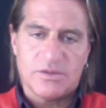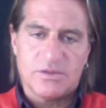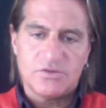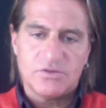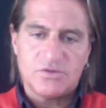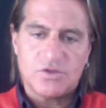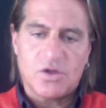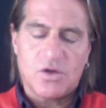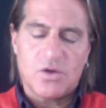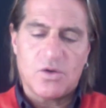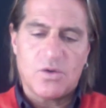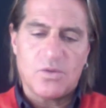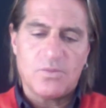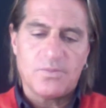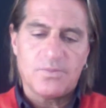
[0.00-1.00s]

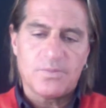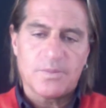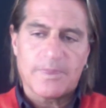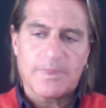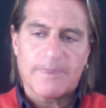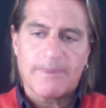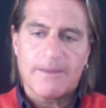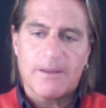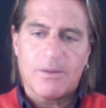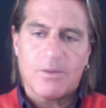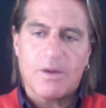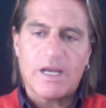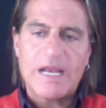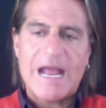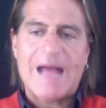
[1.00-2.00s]
So
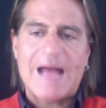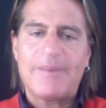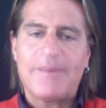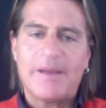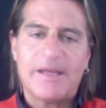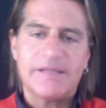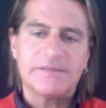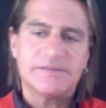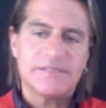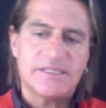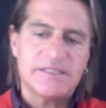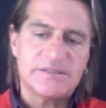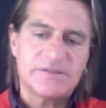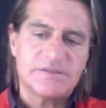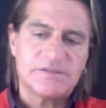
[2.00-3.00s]
what happens
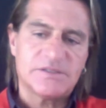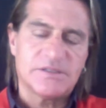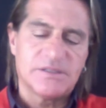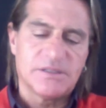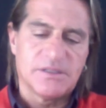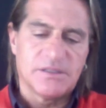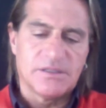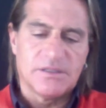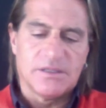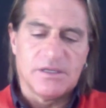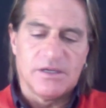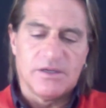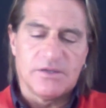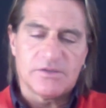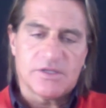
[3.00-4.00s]
is
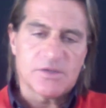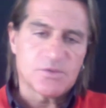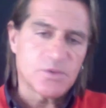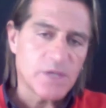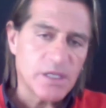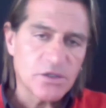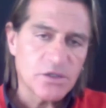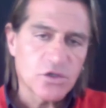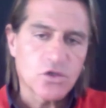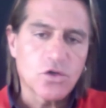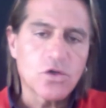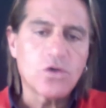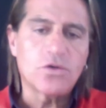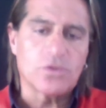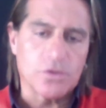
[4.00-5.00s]
the real
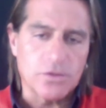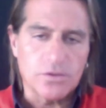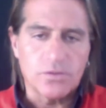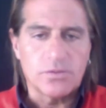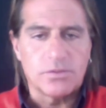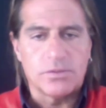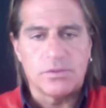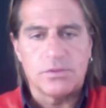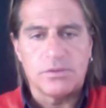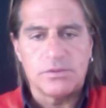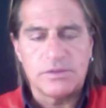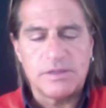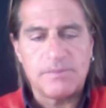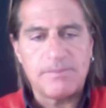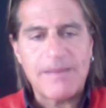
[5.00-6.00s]
guru,
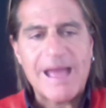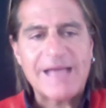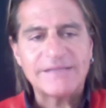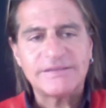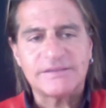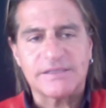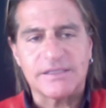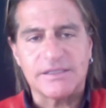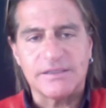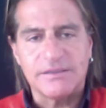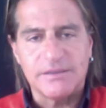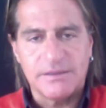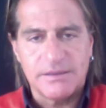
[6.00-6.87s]
the master,